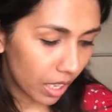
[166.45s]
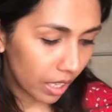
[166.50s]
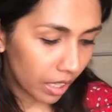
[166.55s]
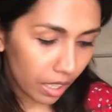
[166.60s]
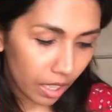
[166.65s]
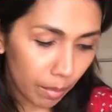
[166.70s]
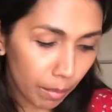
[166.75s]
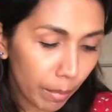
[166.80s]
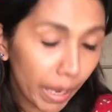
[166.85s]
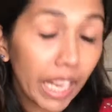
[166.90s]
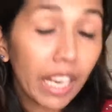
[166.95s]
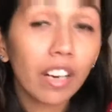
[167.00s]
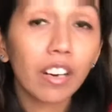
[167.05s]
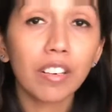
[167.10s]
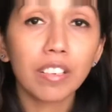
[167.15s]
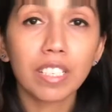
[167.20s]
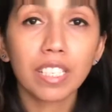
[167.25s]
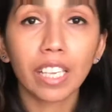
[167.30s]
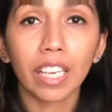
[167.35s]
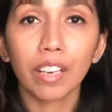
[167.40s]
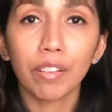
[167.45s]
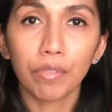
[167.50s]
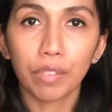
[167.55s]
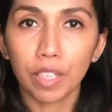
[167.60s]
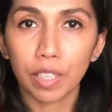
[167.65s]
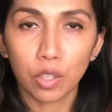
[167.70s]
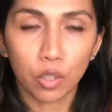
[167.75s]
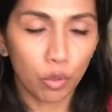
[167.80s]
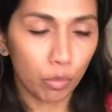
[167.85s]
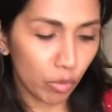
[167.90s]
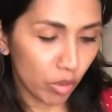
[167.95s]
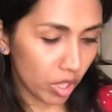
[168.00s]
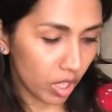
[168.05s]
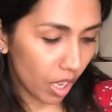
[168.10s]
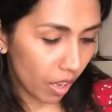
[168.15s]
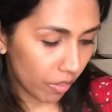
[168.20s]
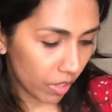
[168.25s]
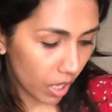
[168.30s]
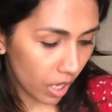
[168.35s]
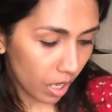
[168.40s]
It made her skin feel super
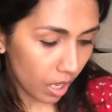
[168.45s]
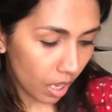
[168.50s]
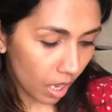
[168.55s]
soft.